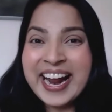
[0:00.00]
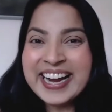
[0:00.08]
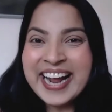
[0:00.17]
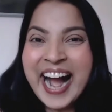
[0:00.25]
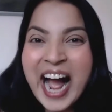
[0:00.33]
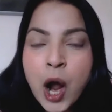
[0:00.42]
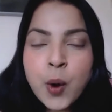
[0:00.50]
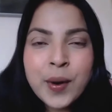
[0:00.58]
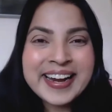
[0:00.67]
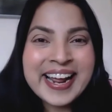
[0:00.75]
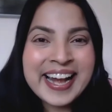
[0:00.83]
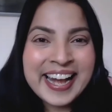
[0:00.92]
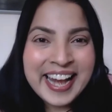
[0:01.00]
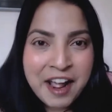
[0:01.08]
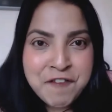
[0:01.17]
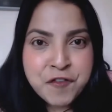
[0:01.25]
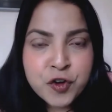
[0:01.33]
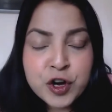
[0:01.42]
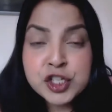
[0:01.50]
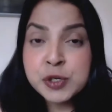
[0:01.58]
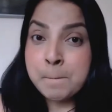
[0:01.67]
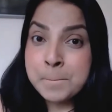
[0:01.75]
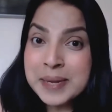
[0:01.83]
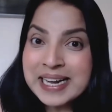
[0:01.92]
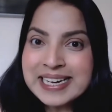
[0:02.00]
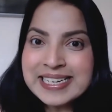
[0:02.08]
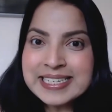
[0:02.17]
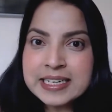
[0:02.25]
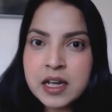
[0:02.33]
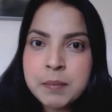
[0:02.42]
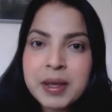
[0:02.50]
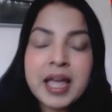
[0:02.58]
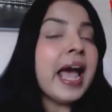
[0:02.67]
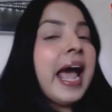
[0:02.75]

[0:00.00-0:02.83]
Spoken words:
And how can I leverage my time